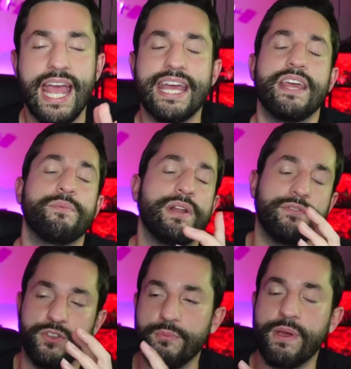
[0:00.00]
And then
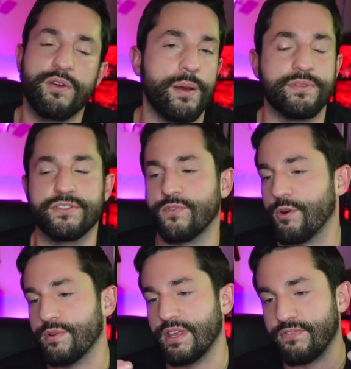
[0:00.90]
whenever you make weapons
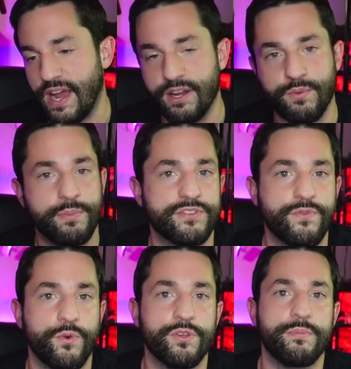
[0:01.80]
for them or they find weapons
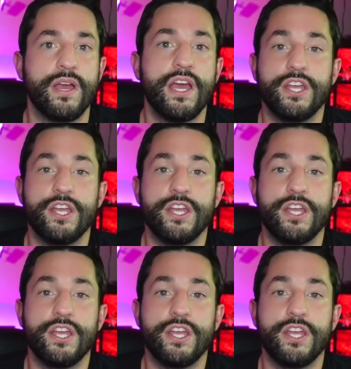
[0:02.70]
for them,